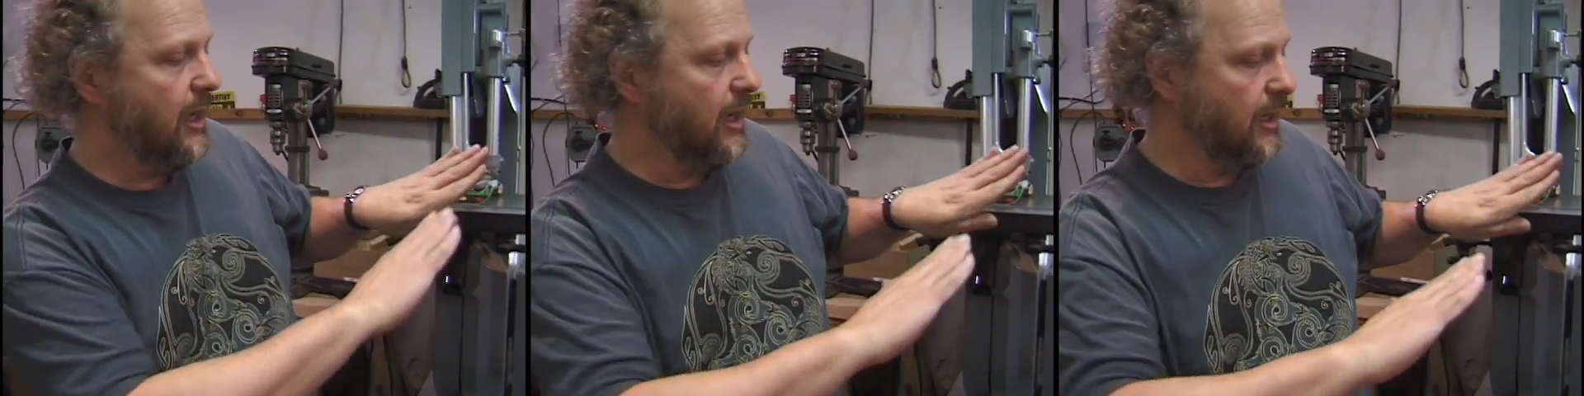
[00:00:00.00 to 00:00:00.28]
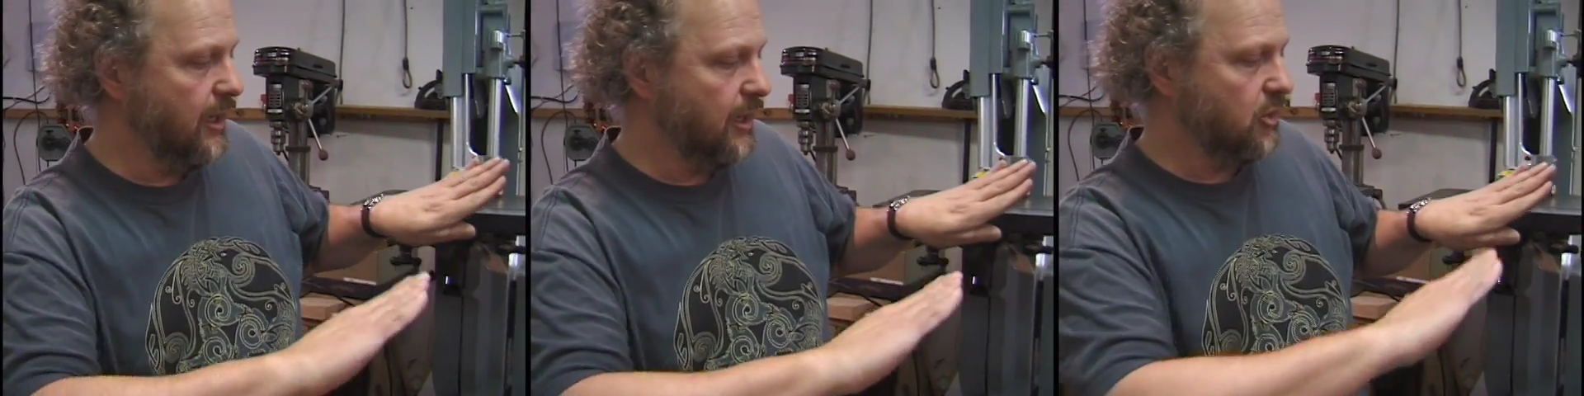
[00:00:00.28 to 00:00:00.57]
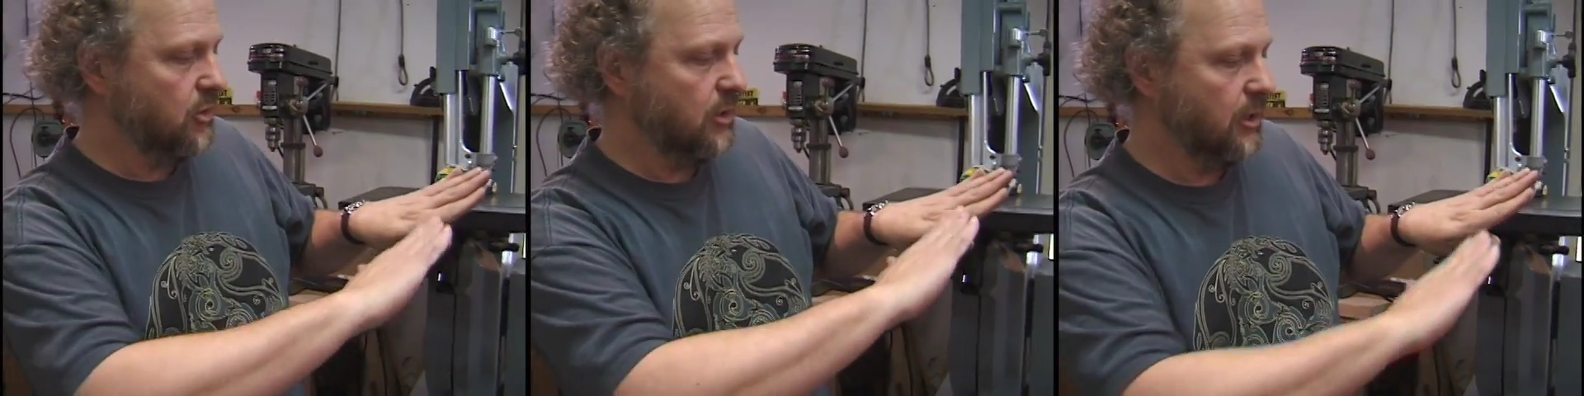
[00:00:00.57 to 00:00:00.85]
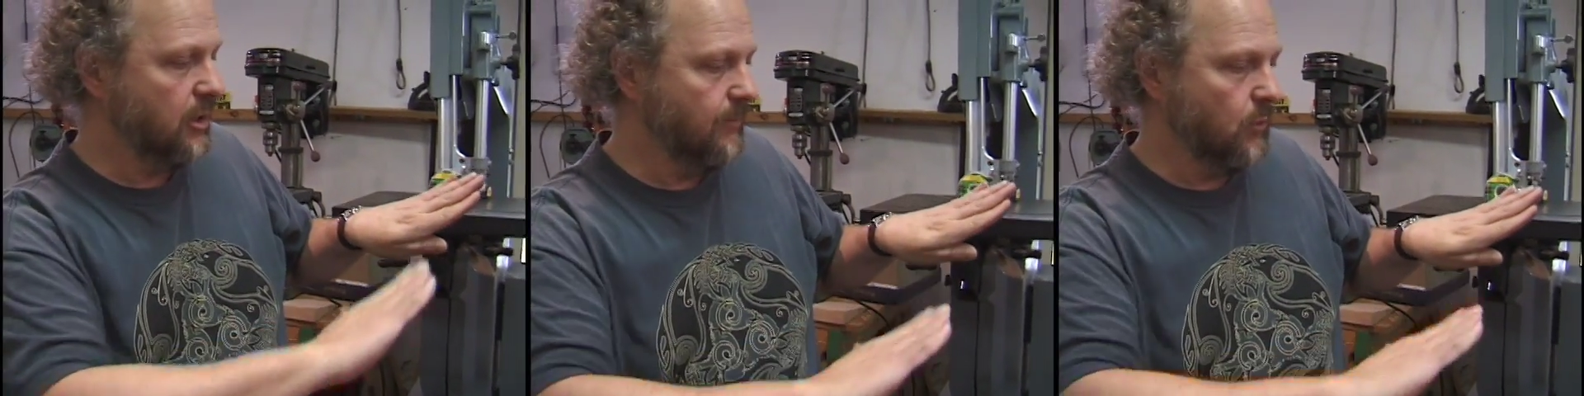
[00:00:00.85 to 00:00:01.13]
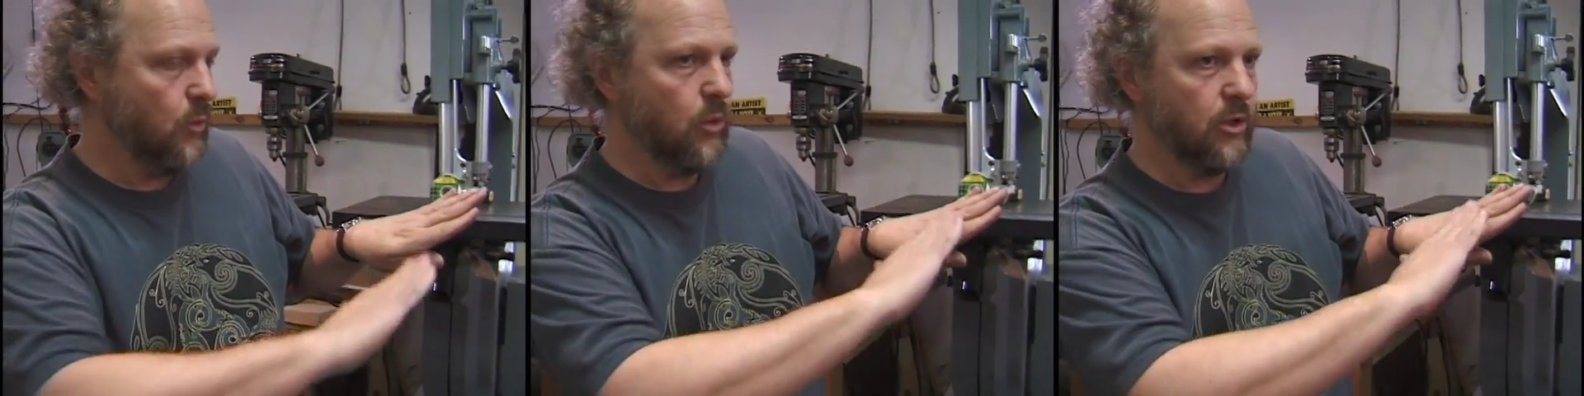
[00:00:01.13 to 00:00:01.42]
I actually
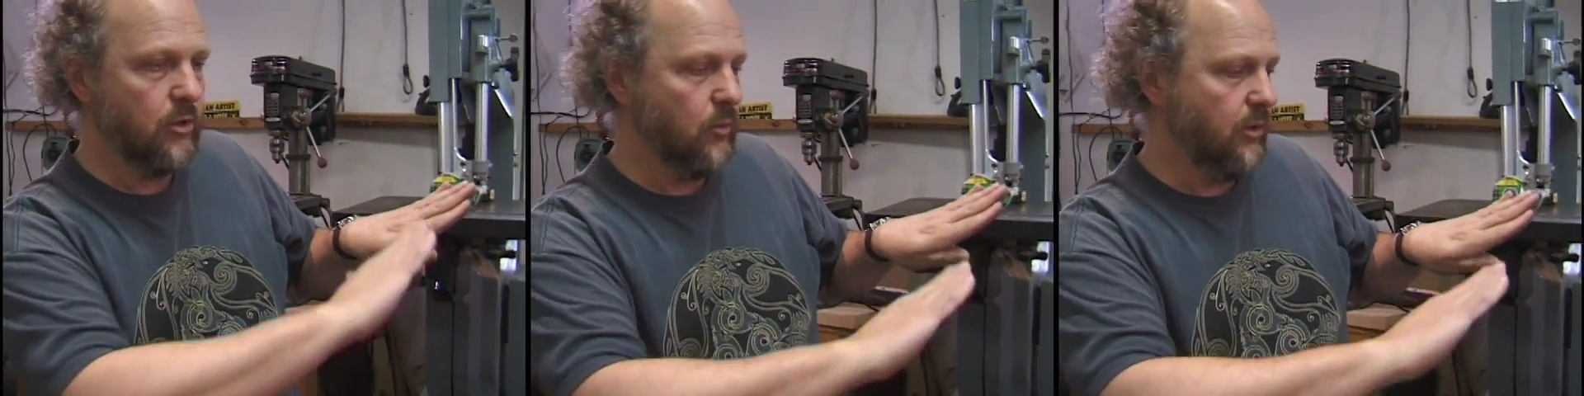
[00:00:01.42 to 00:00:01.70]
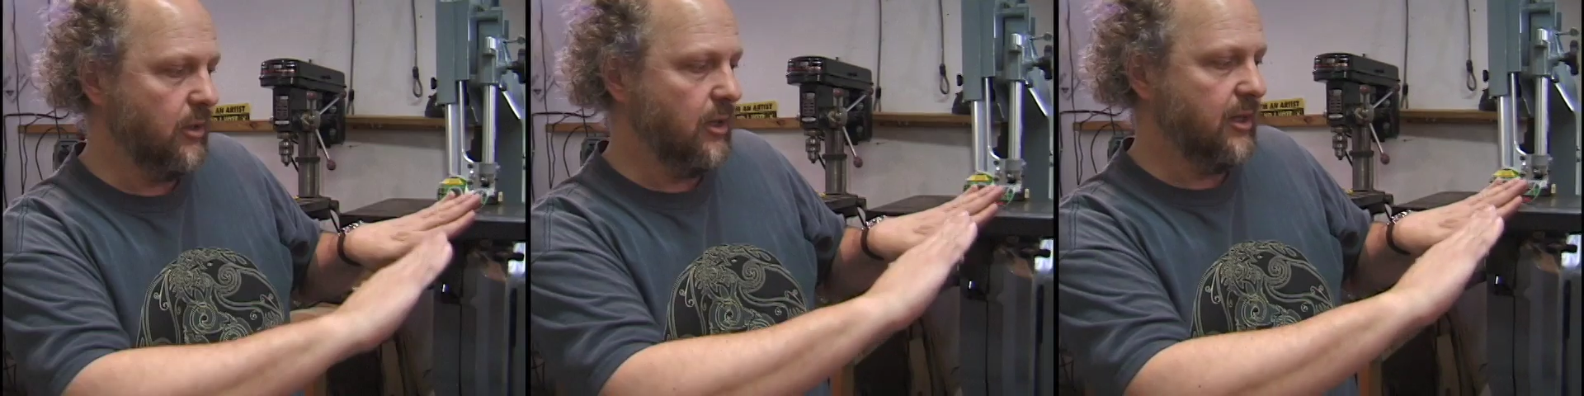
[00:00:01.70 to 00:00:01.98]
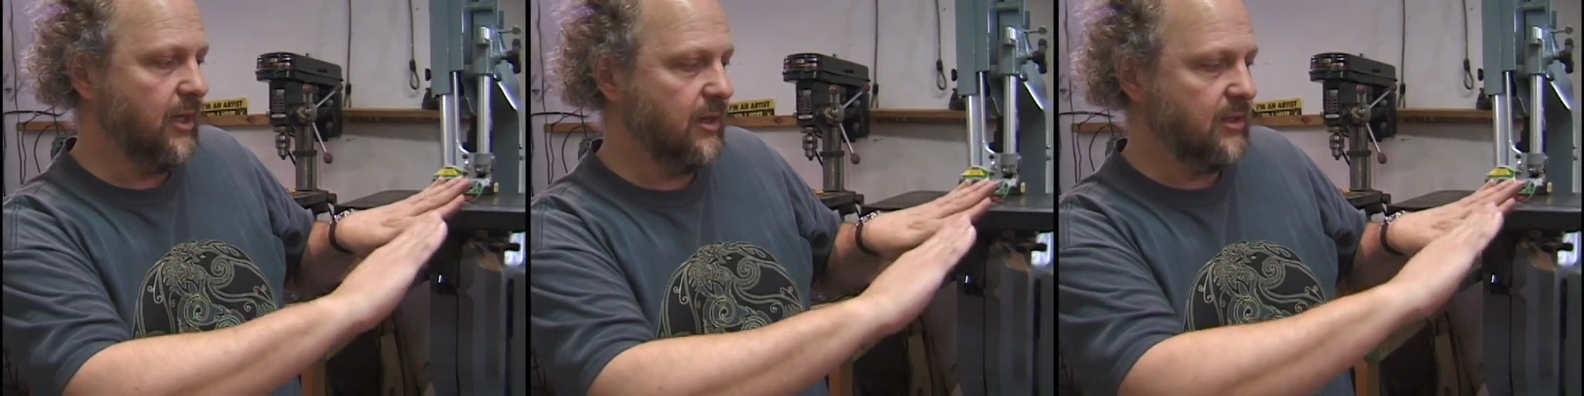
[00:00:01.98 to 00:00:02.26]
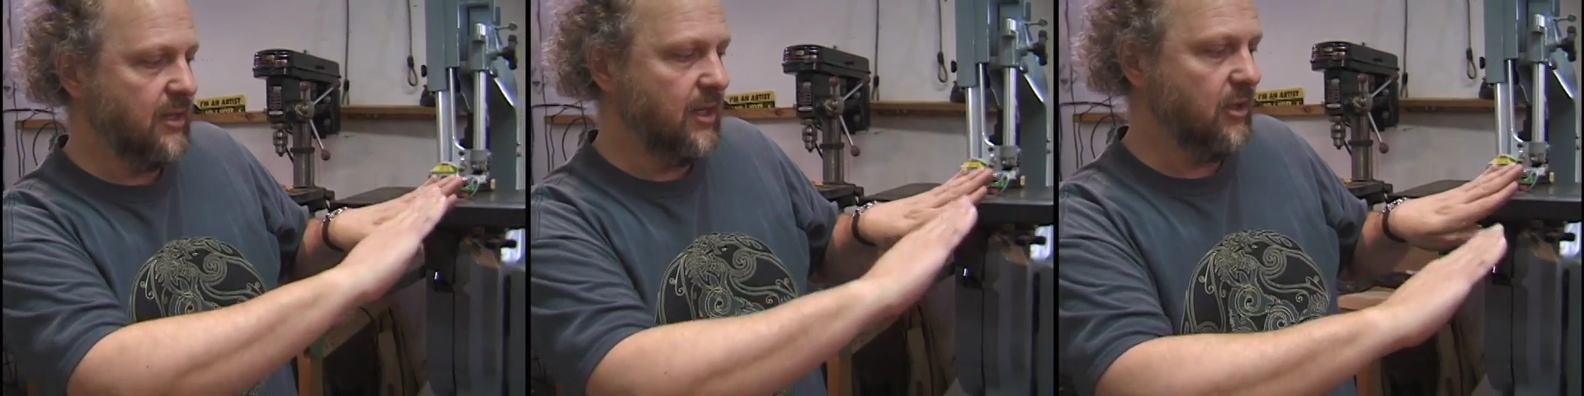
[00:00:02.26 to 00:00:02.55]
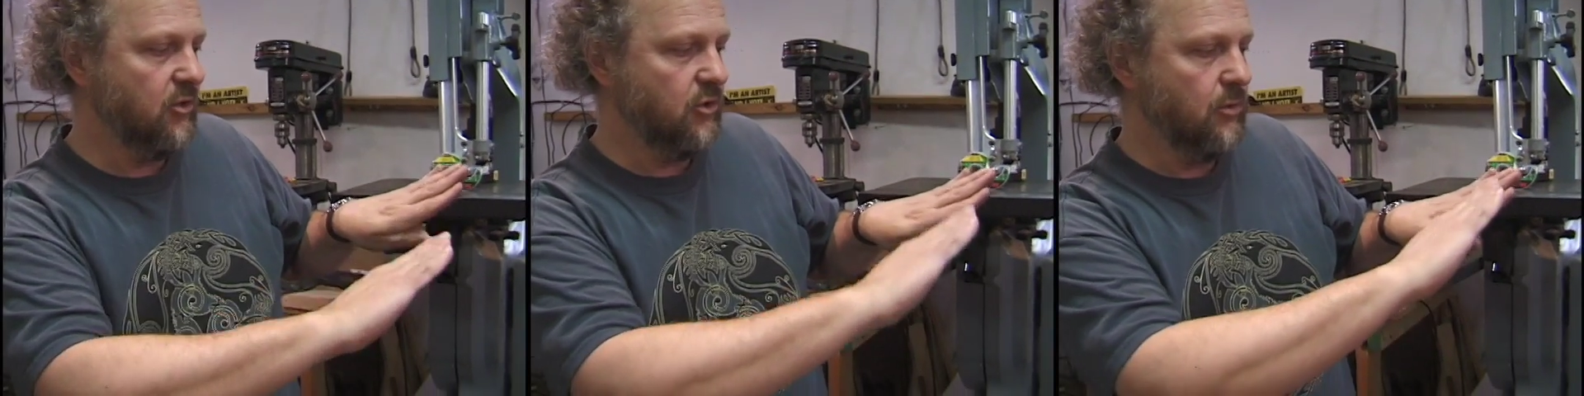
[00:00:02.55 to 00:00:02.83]
worked with it at that
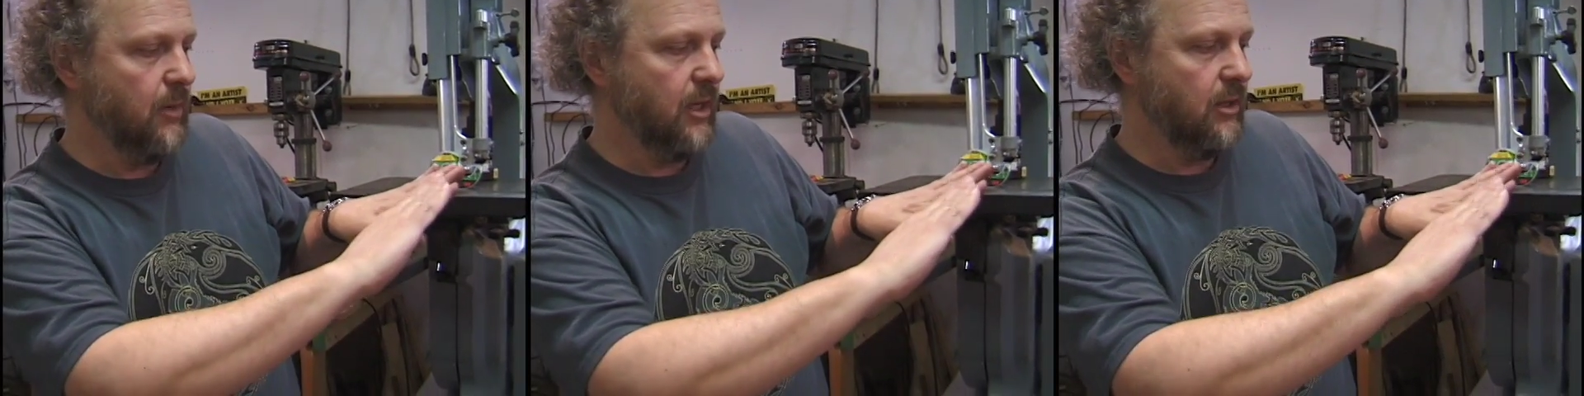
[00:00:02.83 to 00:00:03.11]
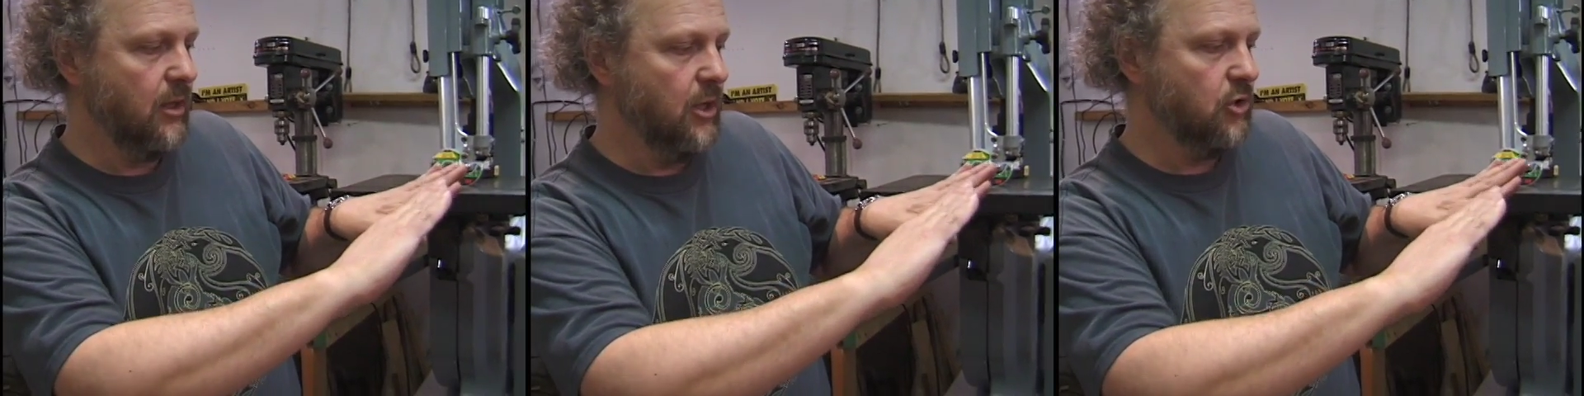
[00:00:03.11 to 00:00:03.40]
stage to make